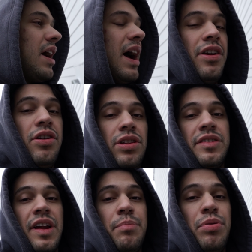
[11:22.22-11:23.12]
I know it
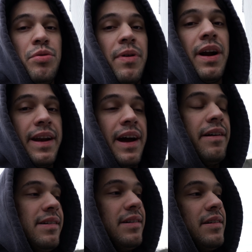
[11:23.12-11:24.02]
looks like poop right
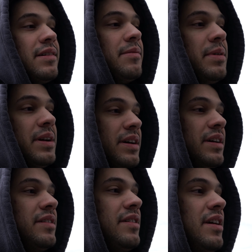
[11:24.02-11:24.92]
now
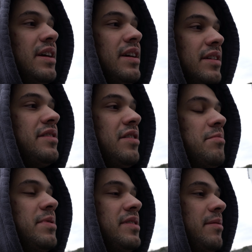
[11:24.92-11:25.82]
because it's still
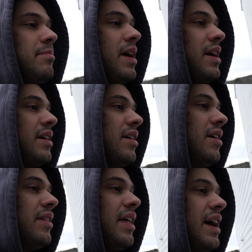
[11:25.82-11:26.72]
missing paint
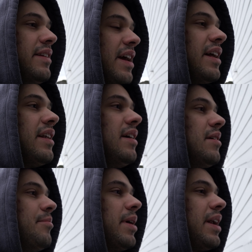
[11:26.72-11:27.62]
on that dent,
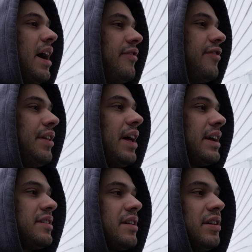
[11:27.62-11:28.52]
but I feel
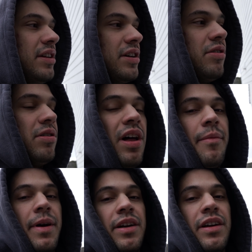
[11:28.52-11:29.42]
like it's gonna look a whole
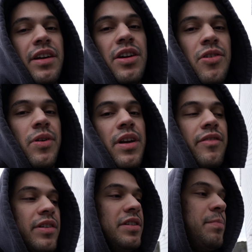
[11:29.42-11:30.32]
lot better
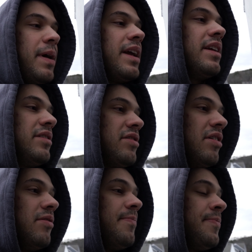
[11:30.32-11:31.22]
whenever it's painted.
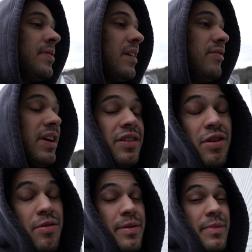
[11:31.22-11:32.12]
So if you guys
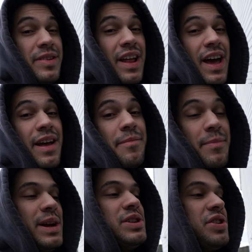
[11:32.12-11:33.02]
don't want to miss that,
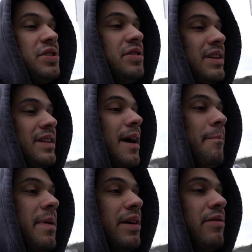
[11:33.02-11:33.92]
make sure you hit
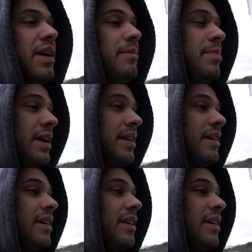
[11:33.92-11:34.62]
that big red button,